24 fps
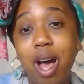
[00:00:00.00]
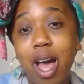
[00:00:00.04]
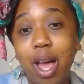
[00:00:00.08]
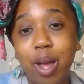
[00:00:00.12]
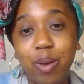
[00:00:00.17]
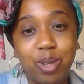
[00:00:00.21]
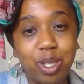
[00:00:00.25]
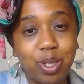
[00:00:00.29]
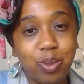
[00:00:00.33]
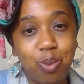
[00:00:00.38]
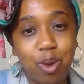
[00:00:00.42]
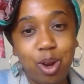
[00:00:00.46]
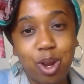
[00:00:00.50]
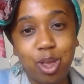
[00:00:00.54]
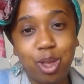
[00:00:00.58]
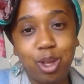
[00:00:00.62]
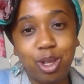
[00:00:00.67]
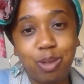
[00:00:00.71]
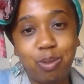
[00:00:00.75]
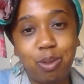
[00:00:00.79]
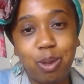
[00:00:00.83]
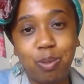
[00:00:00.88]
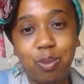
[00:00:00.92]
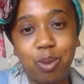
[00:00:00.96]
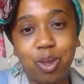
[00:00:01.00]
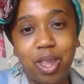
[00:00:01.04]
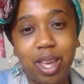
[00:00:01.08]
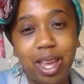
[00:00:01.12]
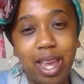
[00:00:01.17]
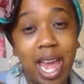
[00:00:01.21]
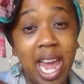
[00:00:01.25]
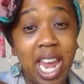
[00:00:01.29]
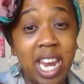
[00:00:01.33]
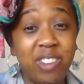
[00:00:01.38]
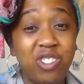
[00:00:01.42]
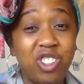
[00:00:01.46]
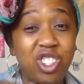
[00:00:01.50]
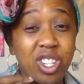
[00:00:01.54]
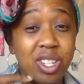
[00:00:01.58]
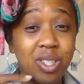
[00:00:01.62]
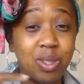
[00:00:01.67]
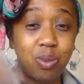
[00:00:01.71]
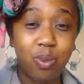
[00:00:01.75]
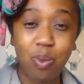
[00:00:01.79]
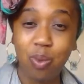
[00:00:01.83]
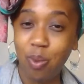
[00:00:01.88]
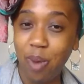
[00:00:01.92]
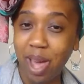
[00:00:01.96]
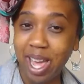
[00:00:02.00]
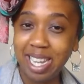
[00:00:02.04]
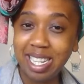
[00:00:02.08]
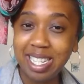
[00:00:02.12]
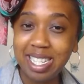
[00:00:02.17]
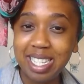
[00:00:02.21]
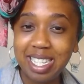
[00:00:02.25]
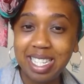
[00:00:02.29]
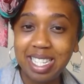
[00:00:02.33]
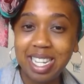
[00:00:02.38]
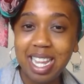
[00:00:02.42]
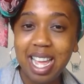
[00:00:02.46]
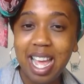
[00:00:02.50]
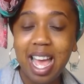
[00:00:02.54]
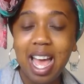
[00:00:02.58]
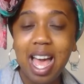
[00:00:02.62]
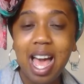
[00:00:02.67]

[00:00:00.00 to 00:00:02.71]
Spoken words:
I was one of those people that kind of just went